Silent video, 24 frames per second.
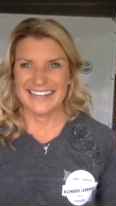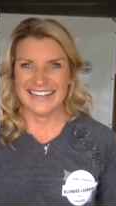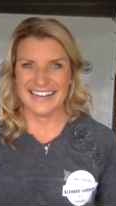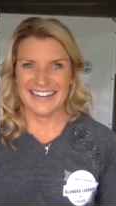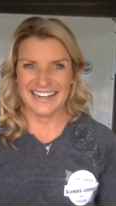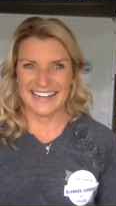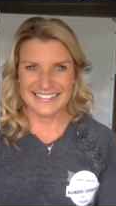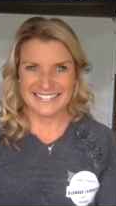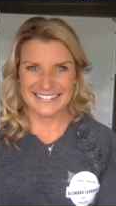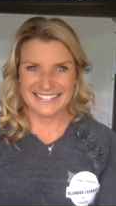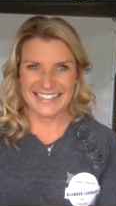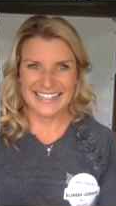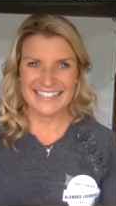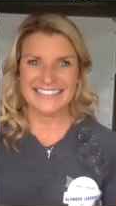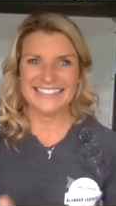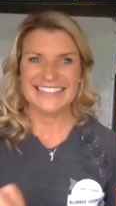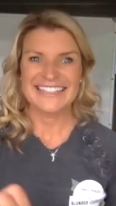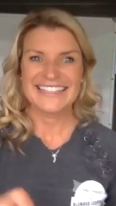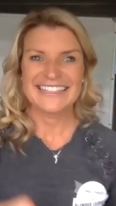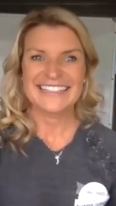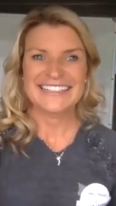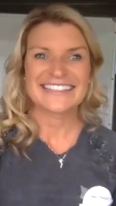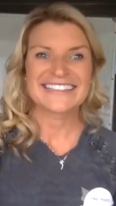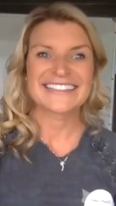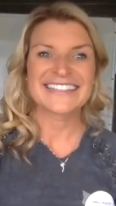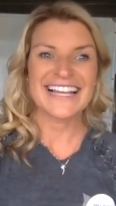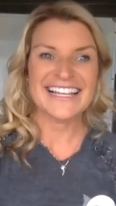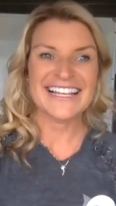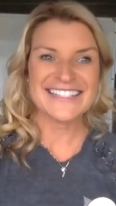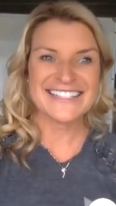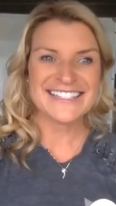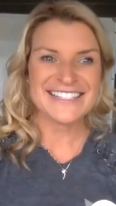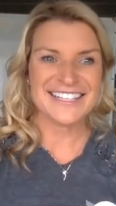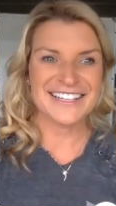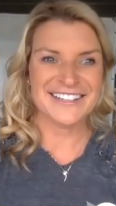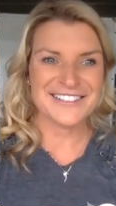All right,
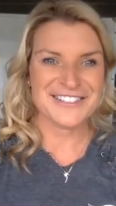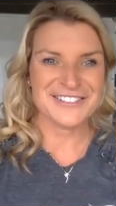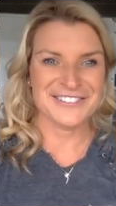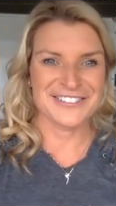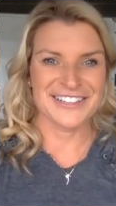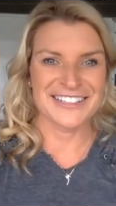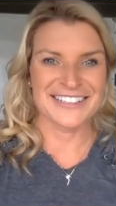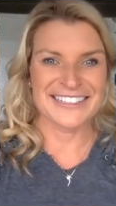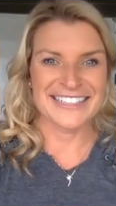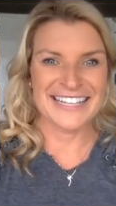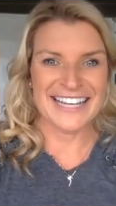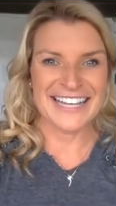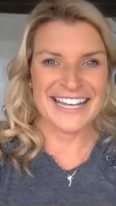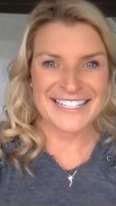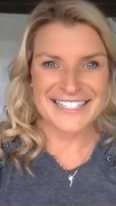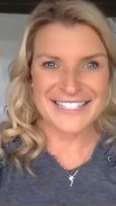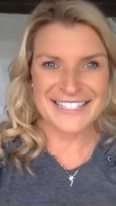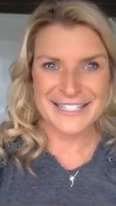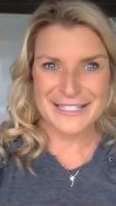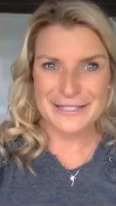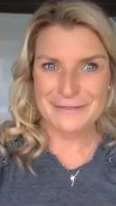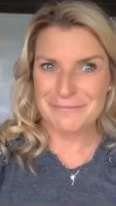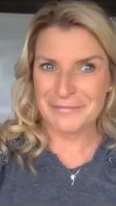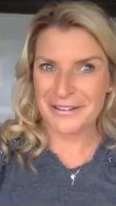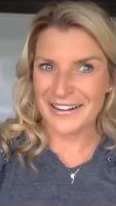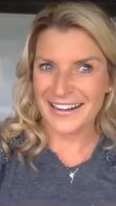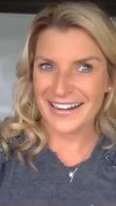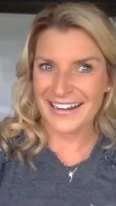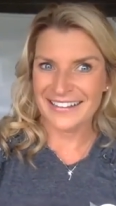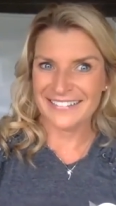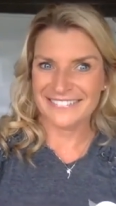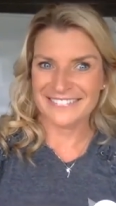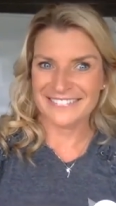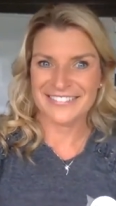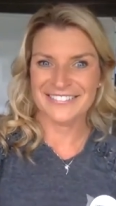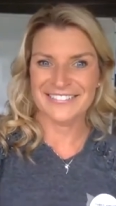let's go to our next
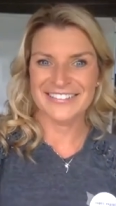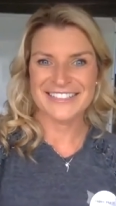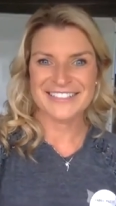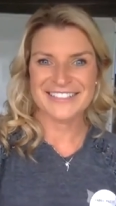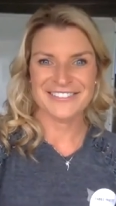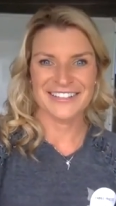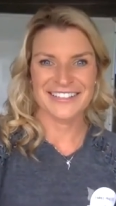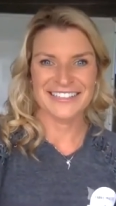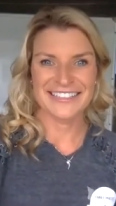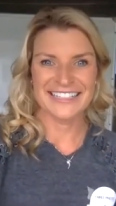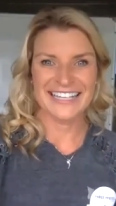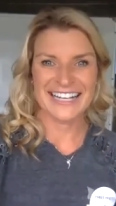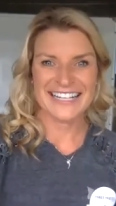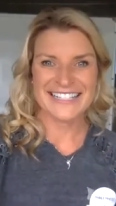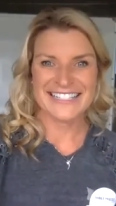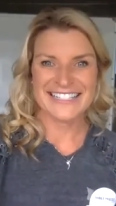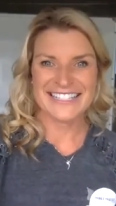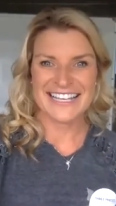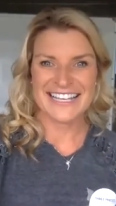spot. We're going to our next